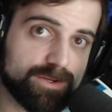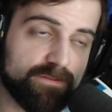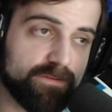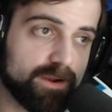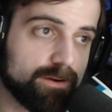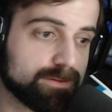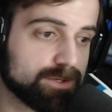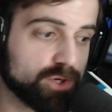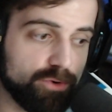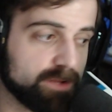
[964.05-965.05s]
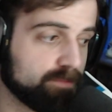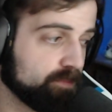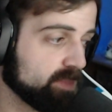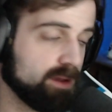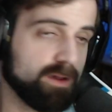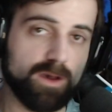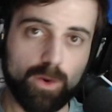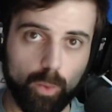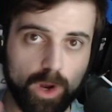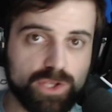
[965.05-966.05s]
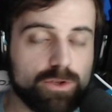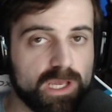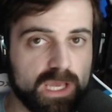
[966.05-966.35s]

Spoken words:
So I figured, screw it. 1 unique